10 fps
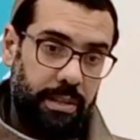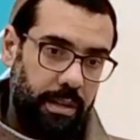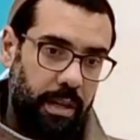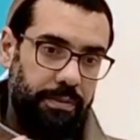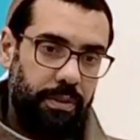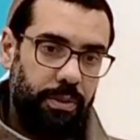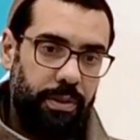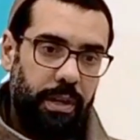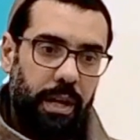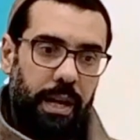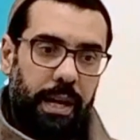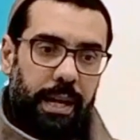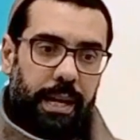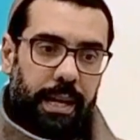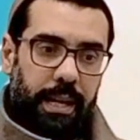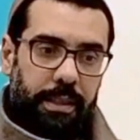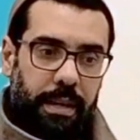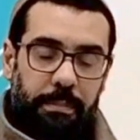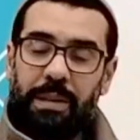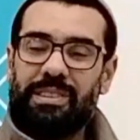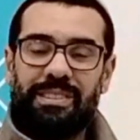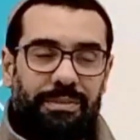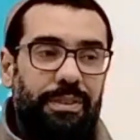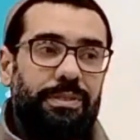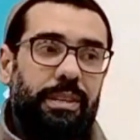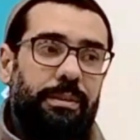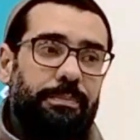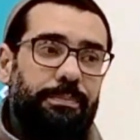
and after Dhuhr, they amounted to 50.